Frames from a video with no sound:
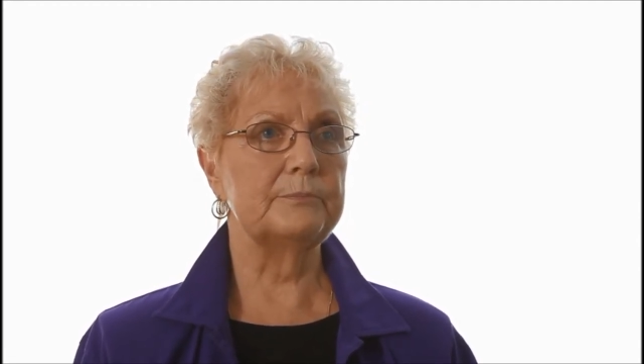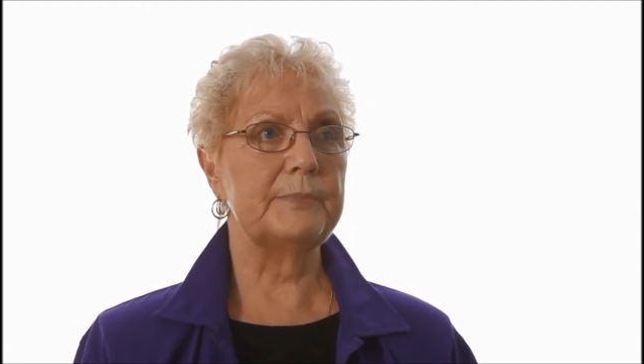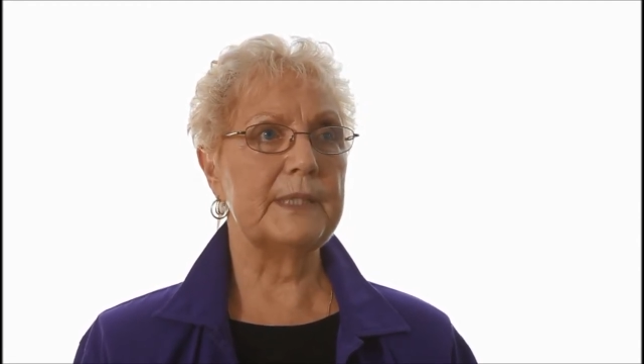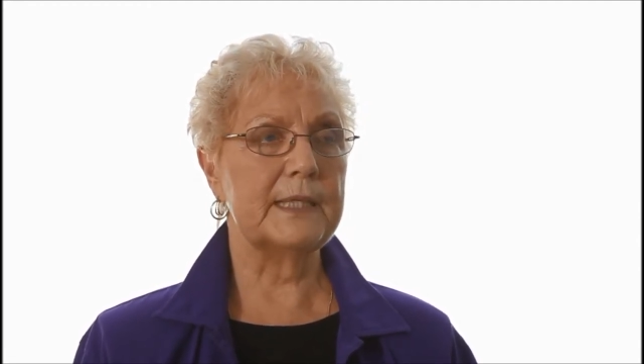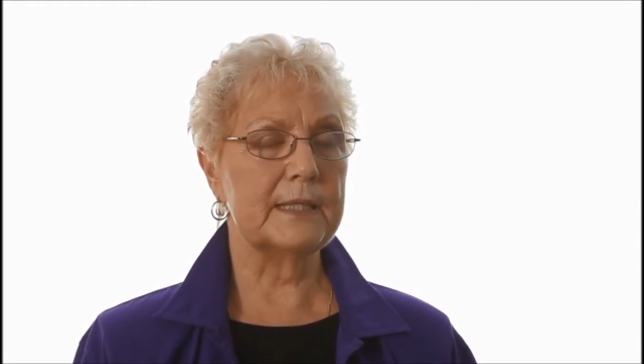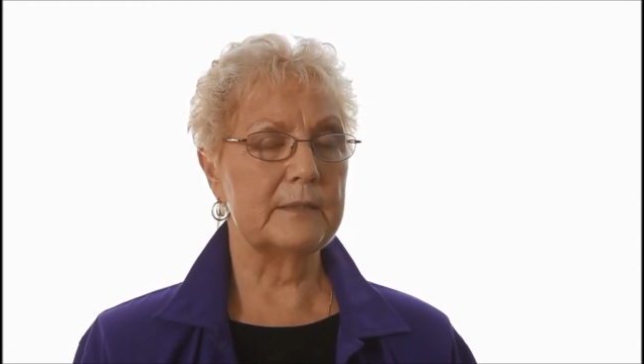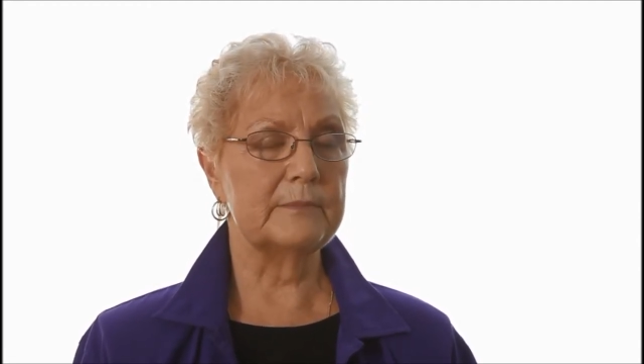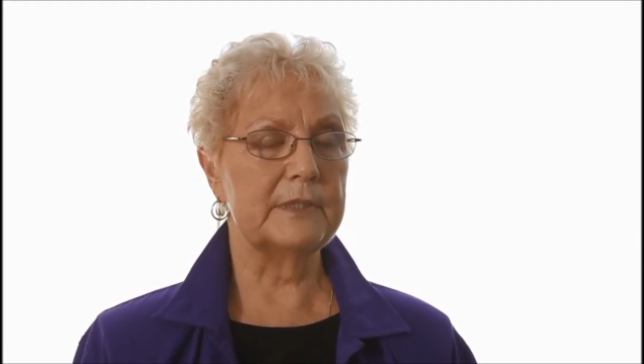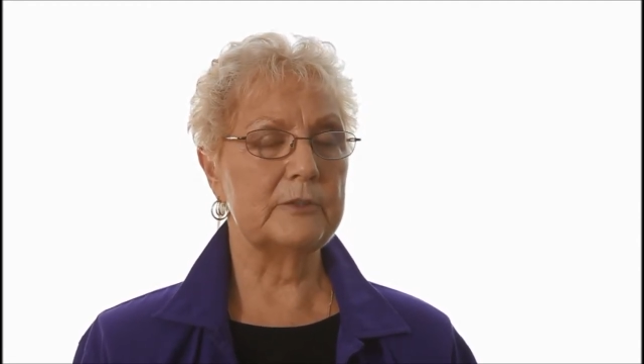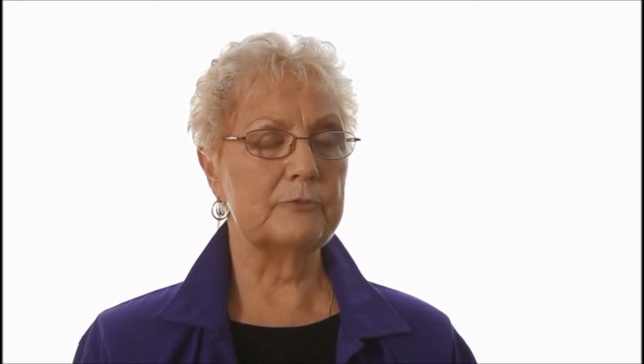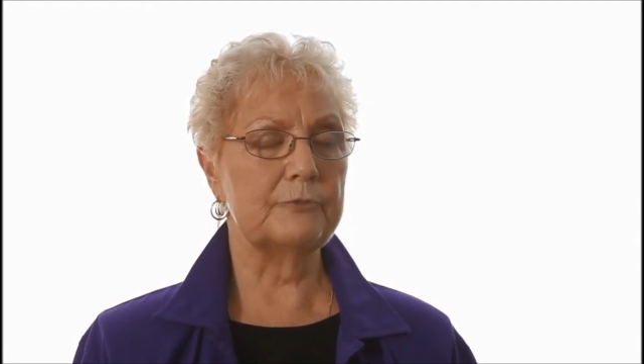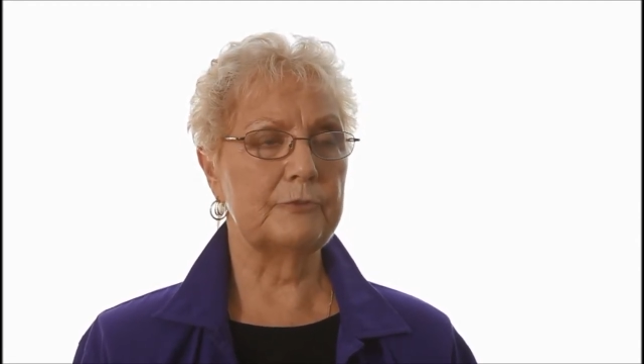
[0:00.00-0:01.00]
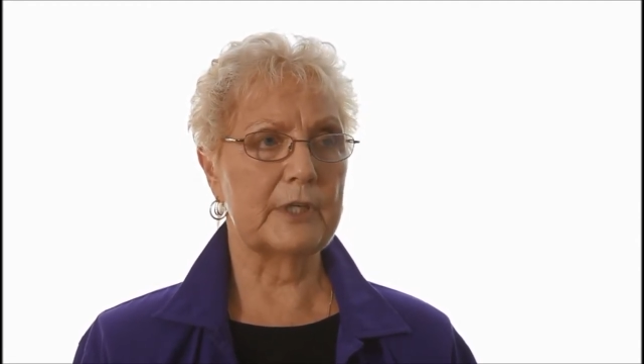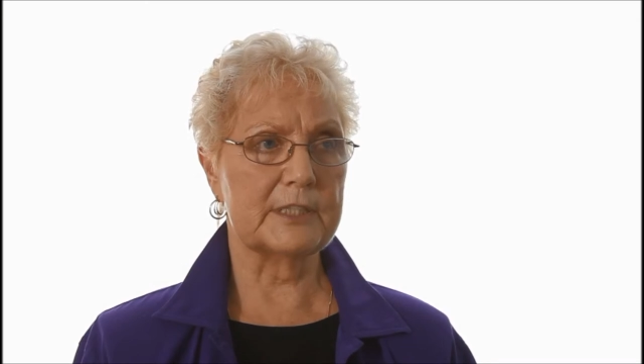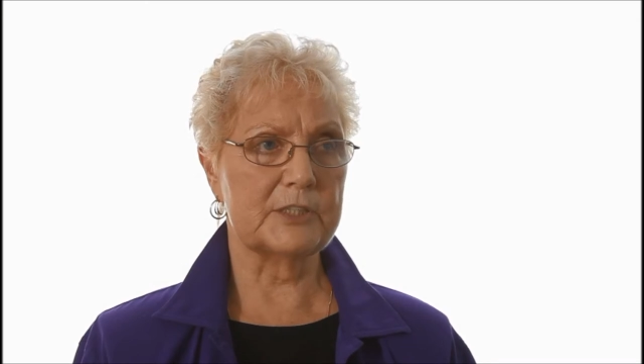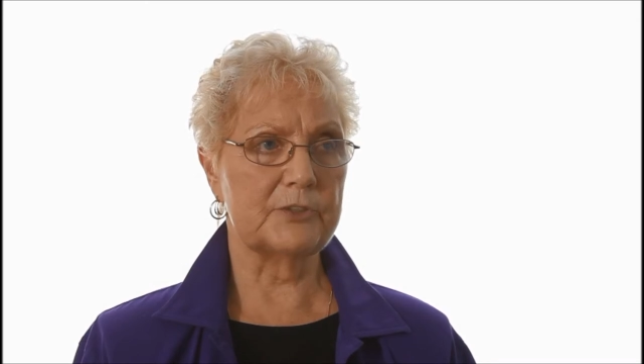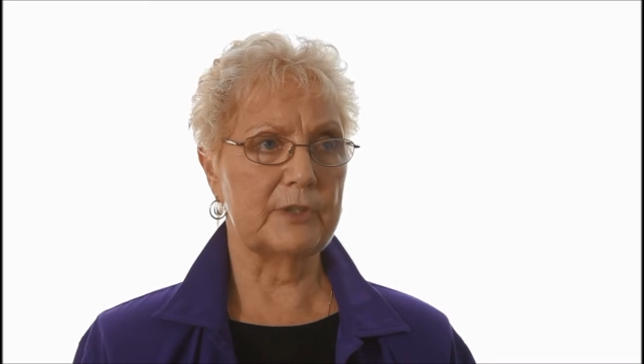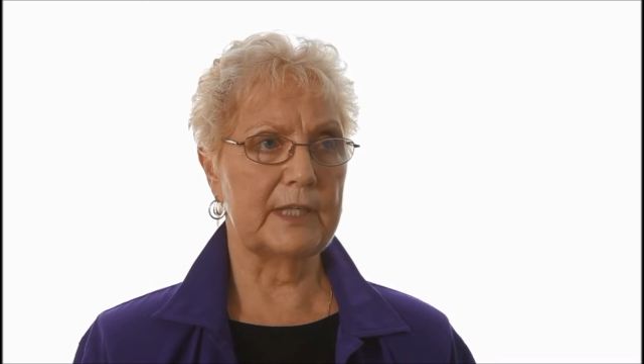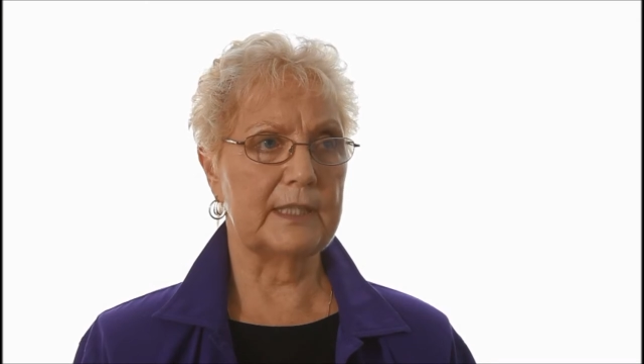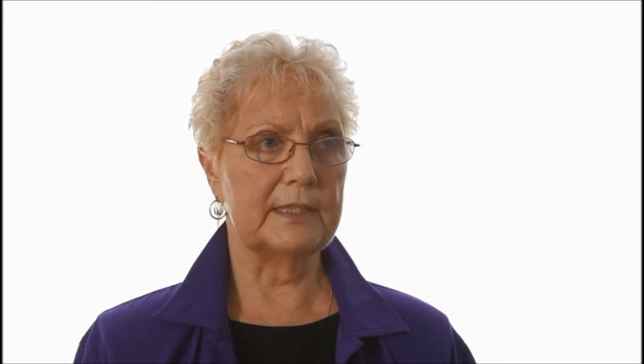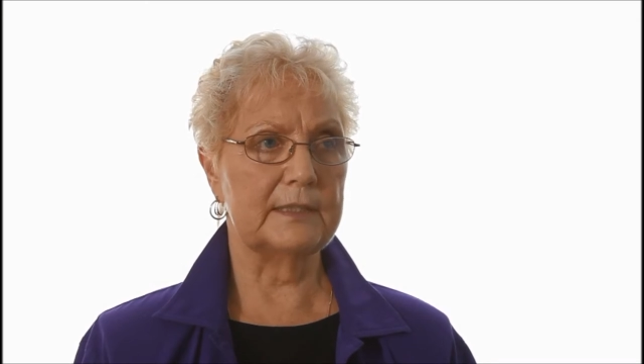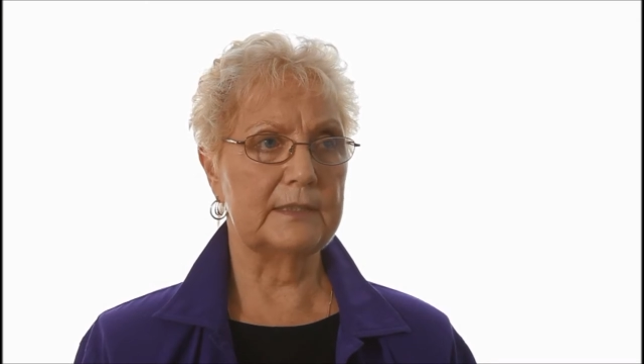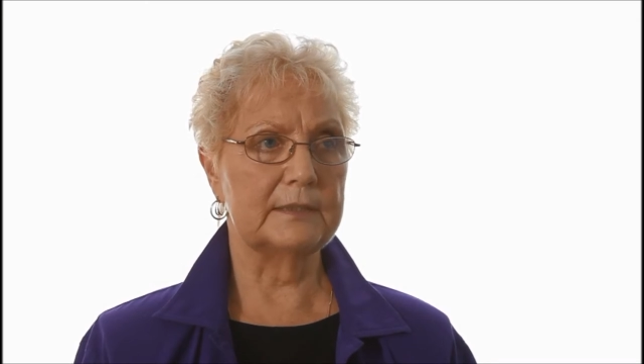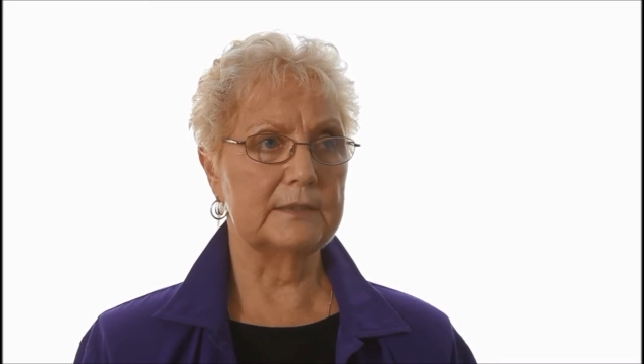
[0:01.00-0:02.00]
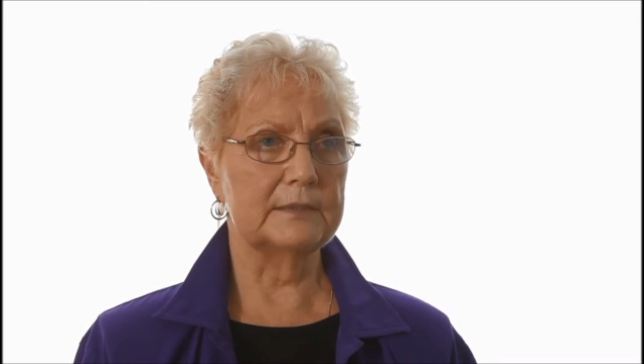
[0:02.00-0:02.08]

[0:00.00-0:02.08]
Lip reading: becoming frustrated